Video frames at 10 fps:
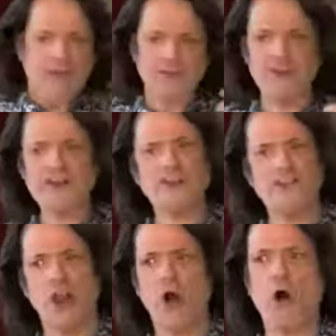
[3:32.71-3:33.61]
The finish
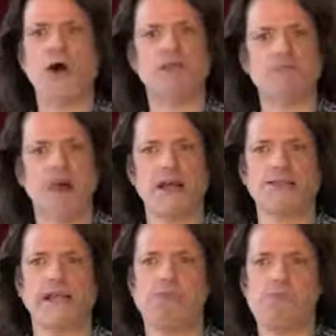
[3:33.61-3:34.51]
is long and
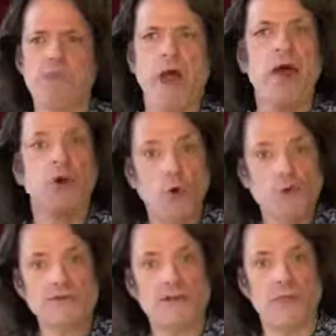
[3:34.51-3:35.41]
spicy. And
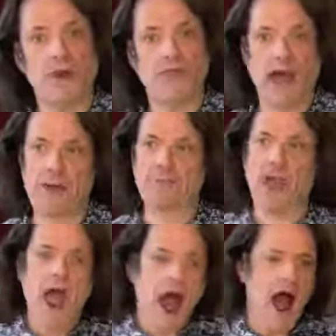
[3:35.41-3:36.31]
also on there,
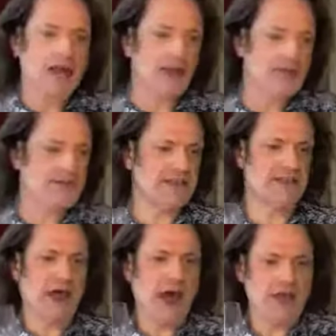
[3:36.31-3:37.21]
I
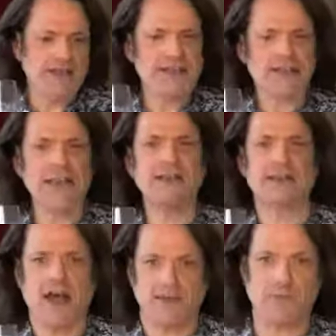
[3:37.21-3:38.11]
notice a distinct
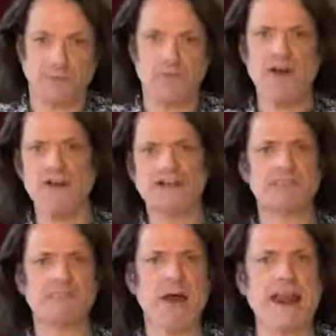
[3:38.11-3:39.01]
and very
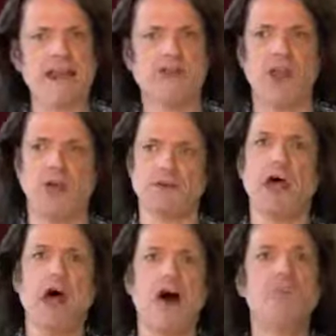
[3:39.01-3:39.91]
Spanish note
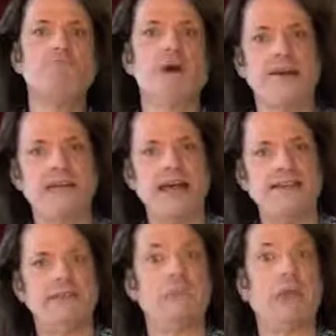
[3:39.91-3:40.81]
of
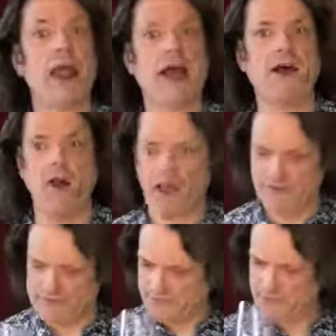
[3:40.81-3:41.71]
marinated black
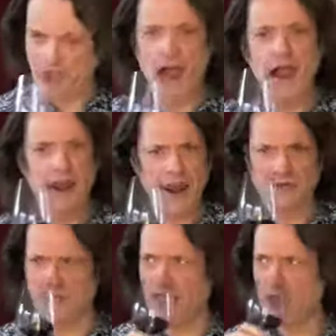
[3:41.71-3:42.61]
olives.
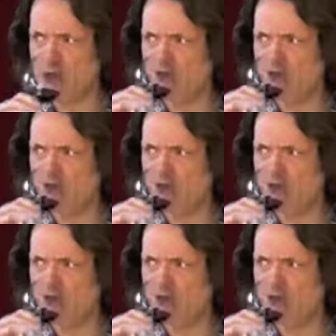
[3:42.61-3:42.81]
Lovely.